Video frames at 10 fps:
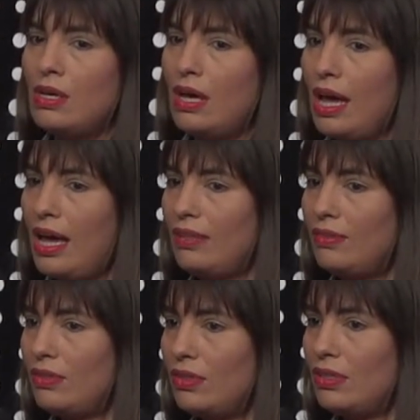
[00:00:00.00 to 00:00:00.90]

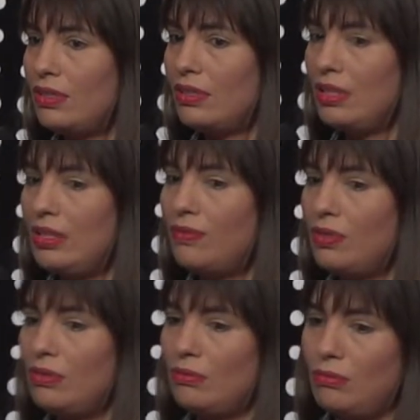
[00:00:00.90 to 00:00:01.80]
And
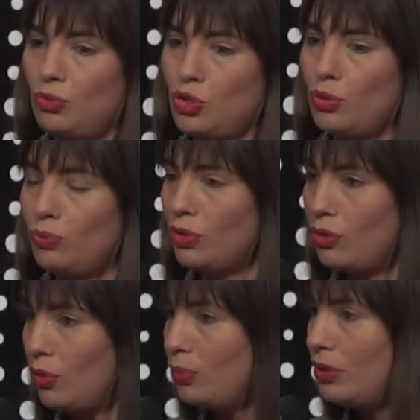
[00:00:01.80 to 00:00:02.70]
even we showed the
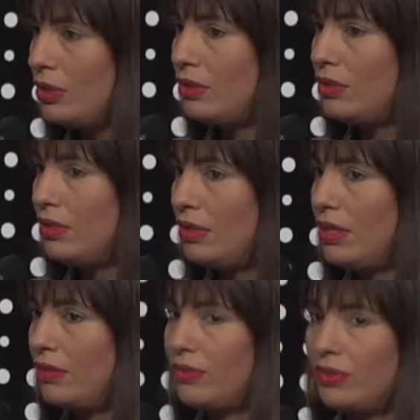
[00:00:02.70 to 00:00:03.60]
growth in
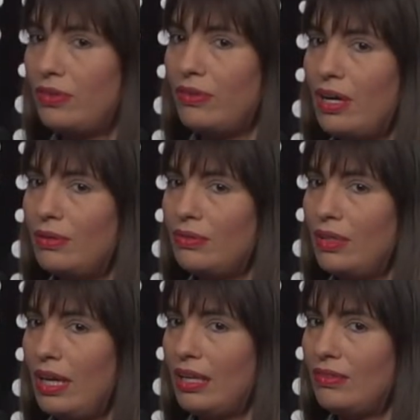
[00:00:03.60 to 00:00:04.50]
our turnaround,
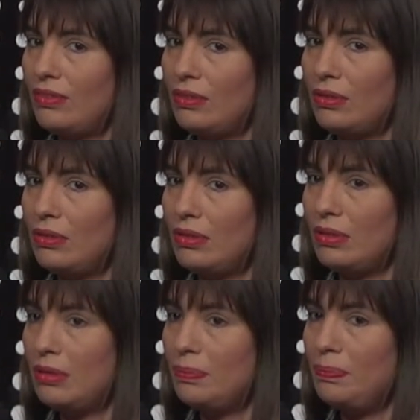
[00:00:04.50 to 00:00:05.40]
and
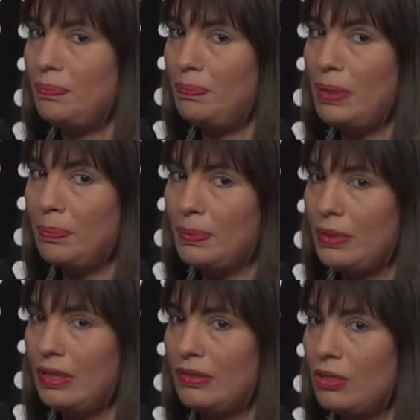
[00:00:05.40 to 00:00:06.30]
the
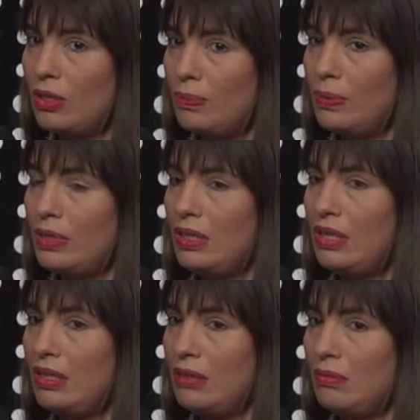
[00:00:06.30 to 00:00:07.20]
people and the
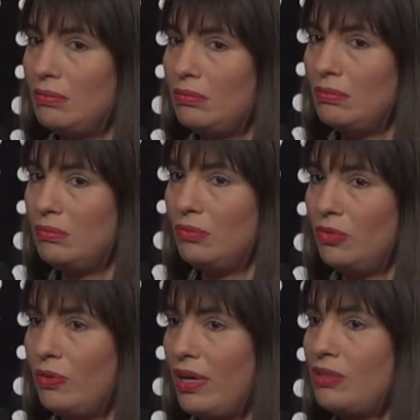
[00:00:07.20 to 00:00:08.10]
company
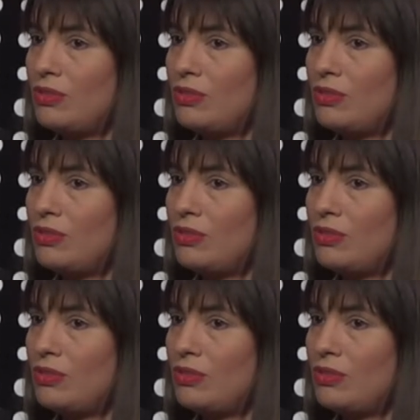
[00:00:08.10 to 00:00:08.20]
were ready.